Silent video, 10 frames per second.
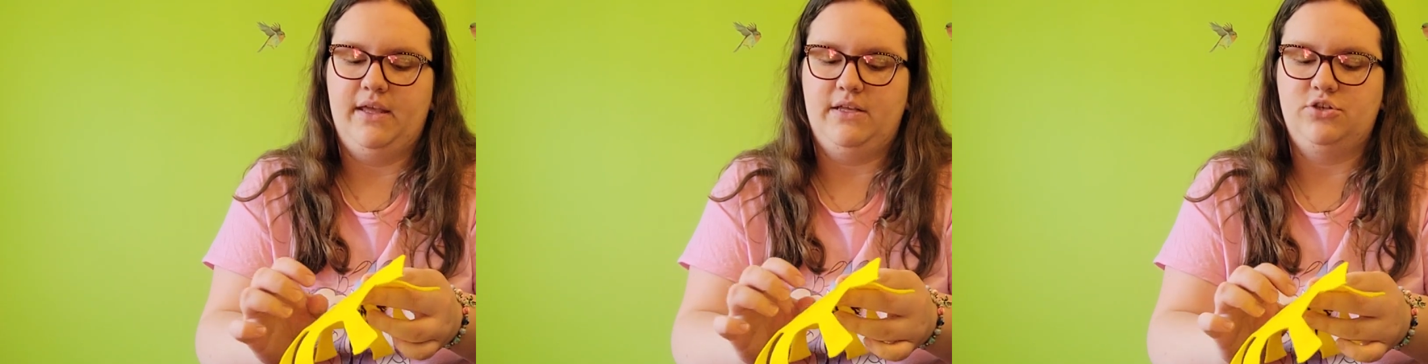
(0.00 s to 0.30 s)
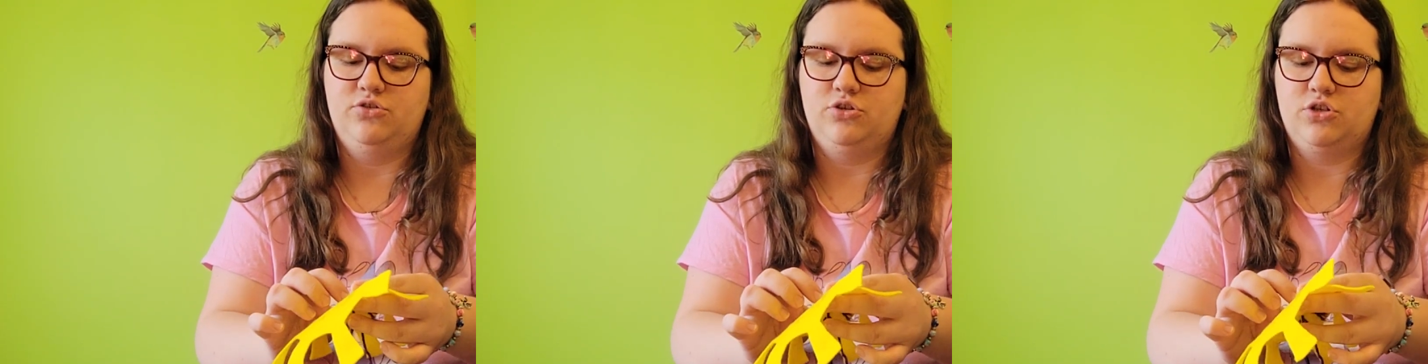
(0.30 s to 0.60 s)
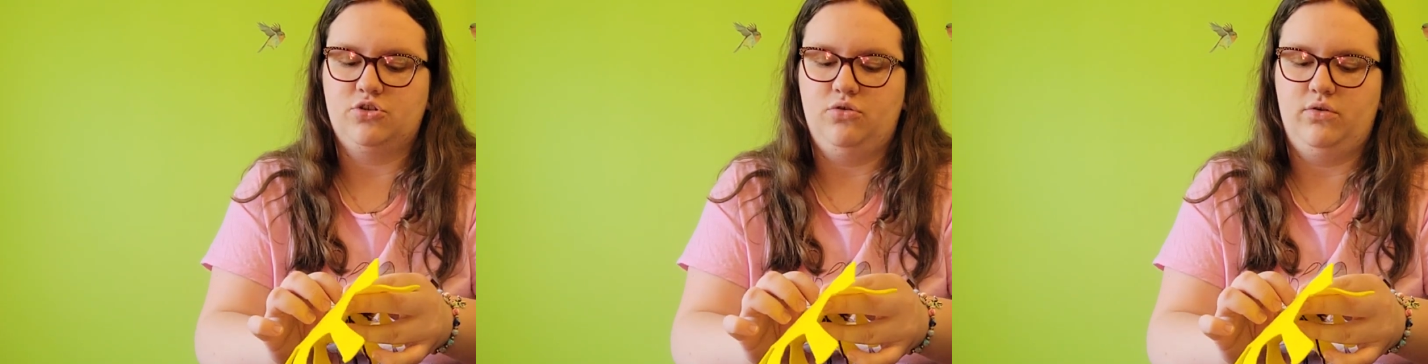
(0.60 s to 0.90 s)
is you're
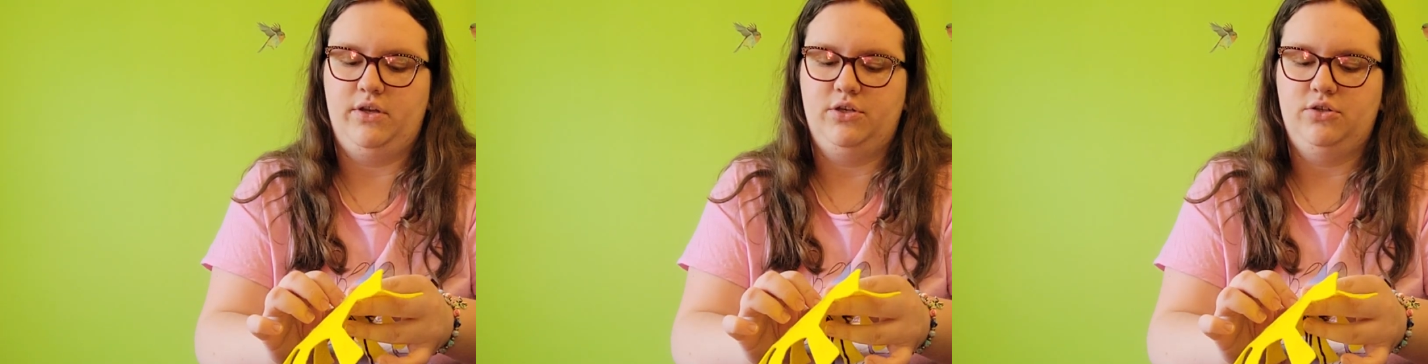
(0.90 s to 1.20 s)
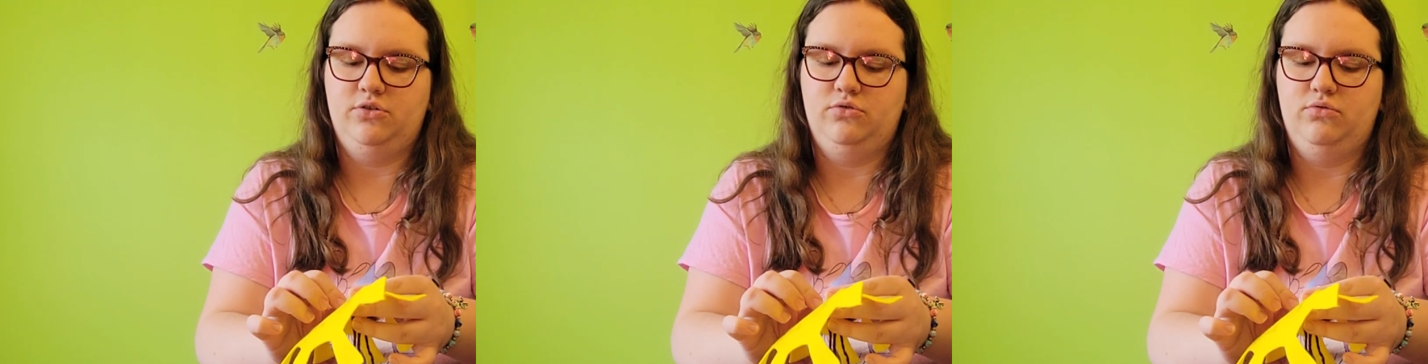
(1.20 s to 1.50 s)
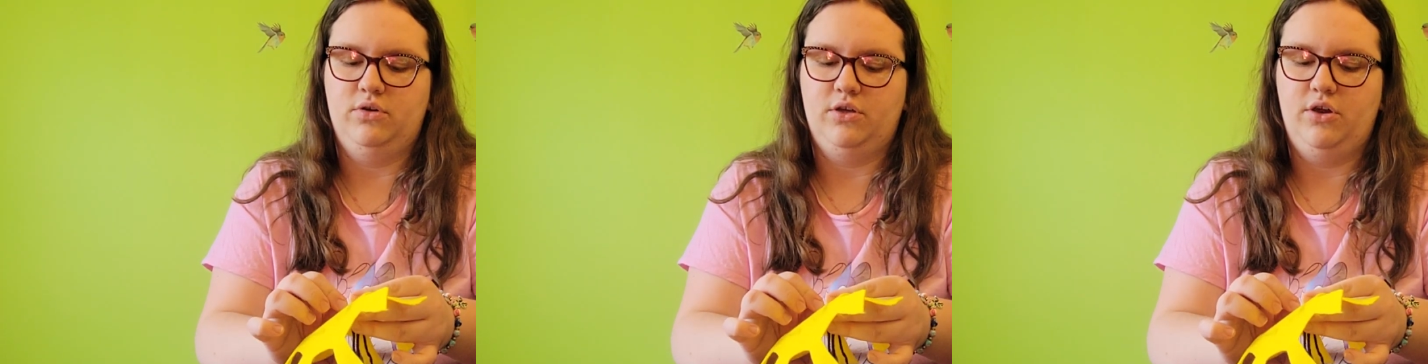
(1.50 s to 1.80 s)
just going
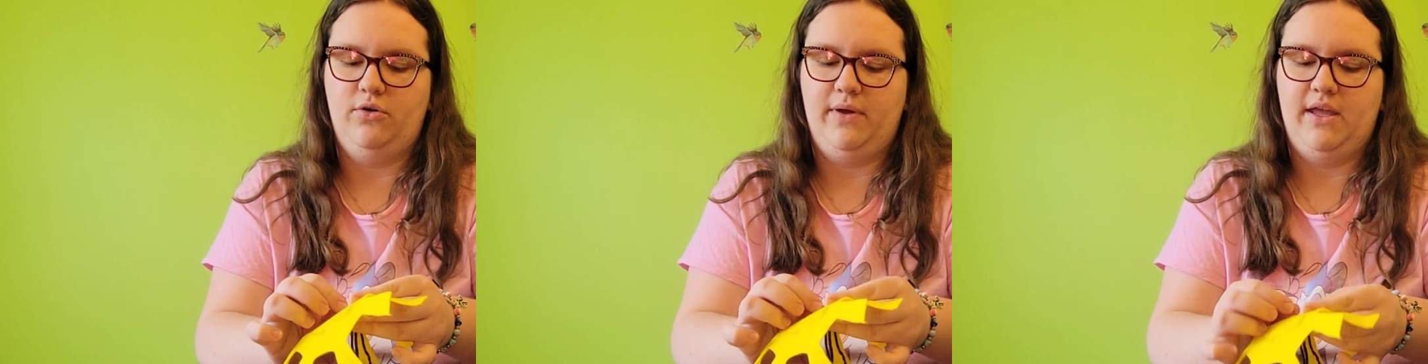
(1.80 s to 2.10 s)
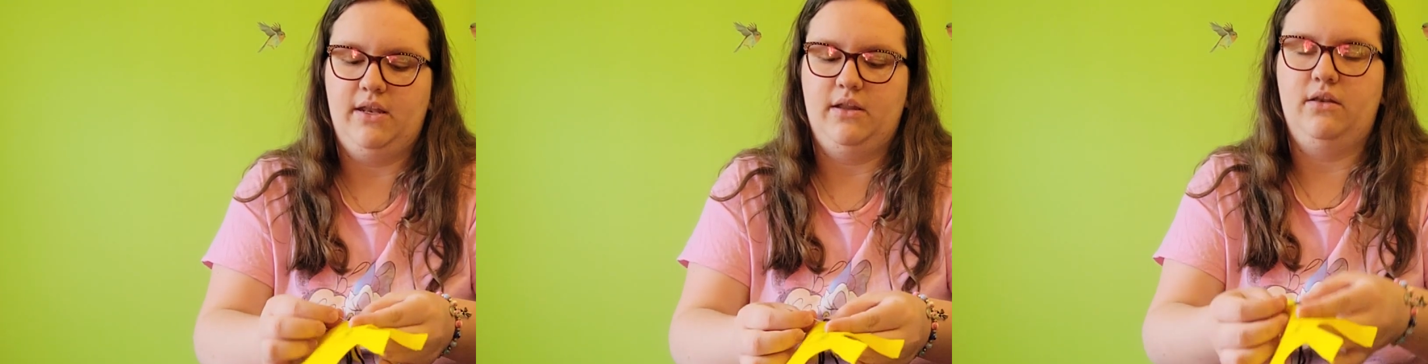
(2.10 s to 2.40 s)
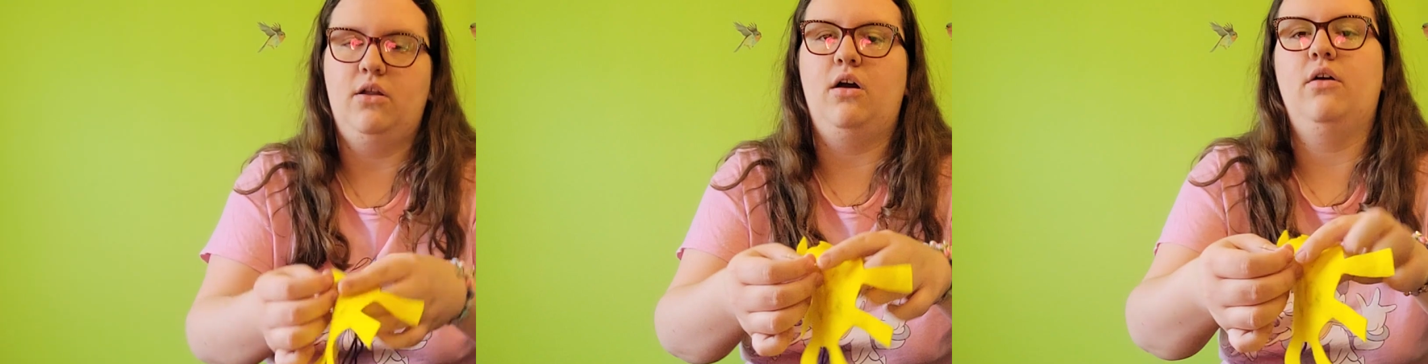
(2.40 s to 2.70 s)
to go in,
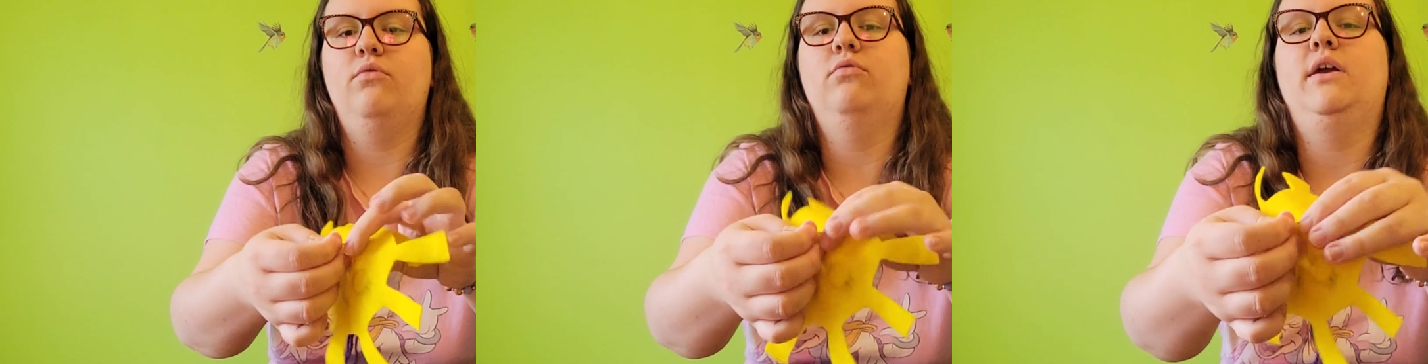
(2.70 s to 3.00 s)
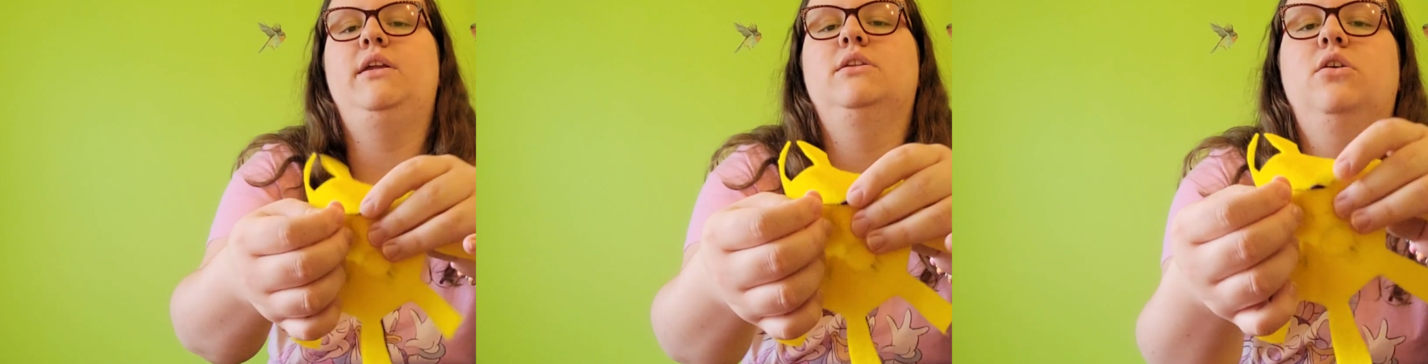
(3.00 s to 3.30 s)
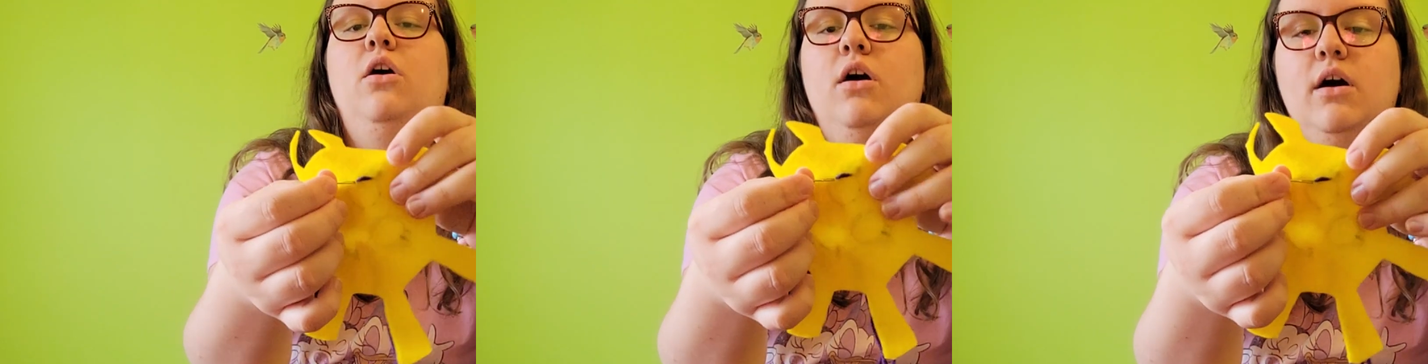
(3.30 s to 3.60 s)
not right
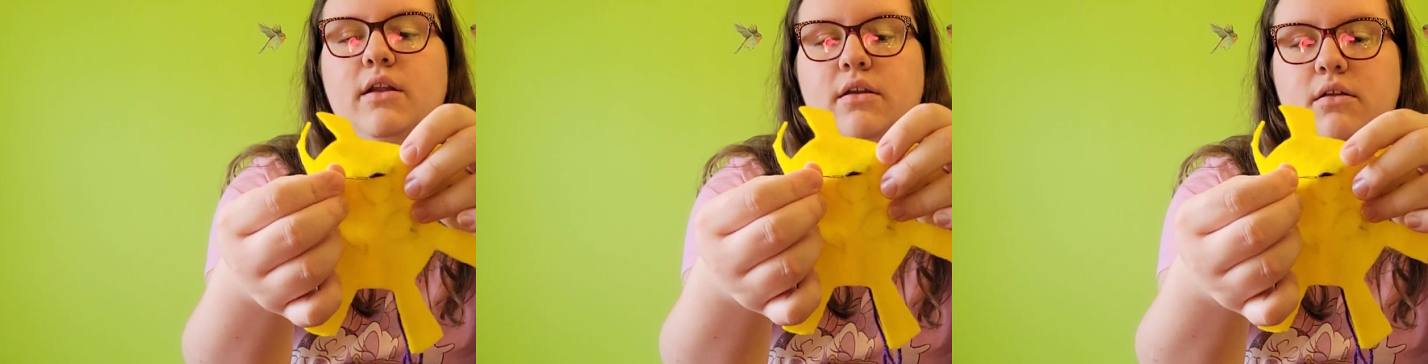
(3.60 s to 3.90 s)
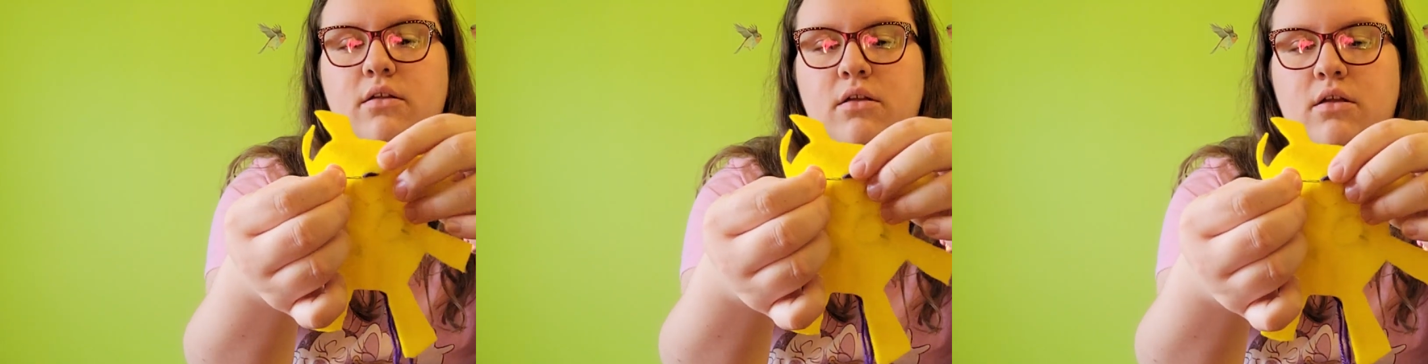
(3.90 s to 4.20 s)
on